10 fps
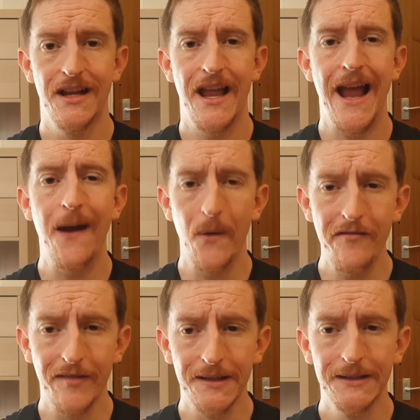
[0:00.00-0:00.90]

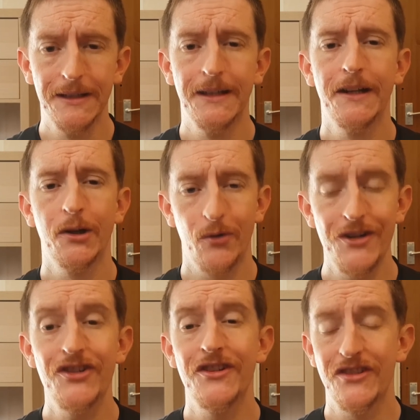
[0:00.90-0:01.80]
However,
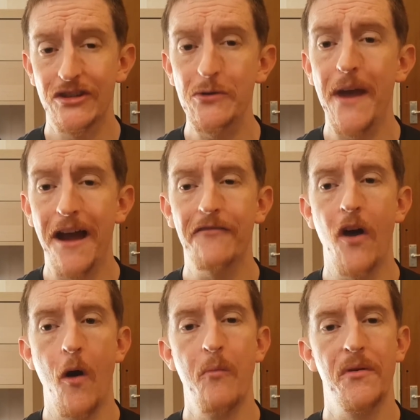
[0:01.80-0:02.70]
Christians do have
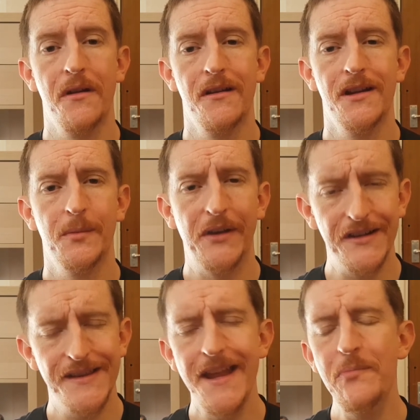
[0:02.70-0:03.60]
hope because
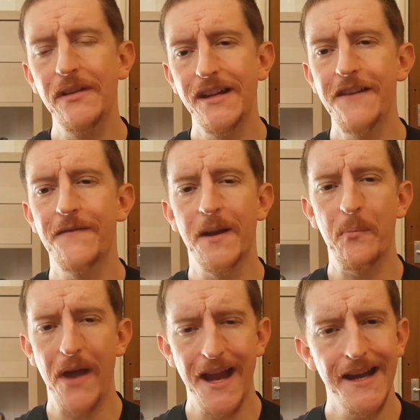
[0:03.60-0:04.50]
they believe that
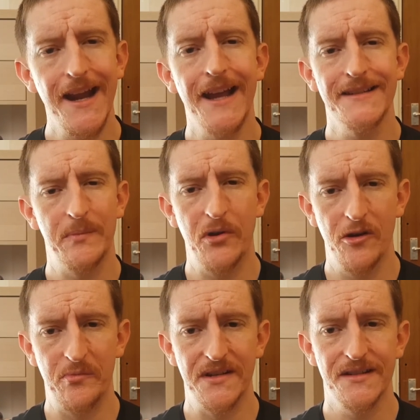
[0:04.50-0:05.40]
pain has a
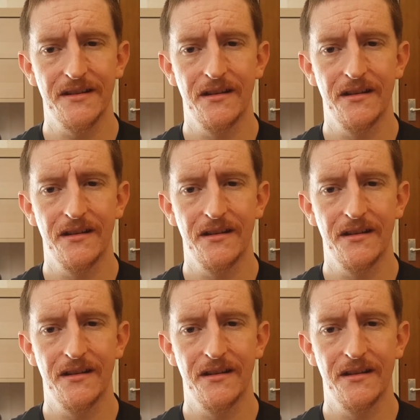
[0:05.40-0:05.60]
purpose,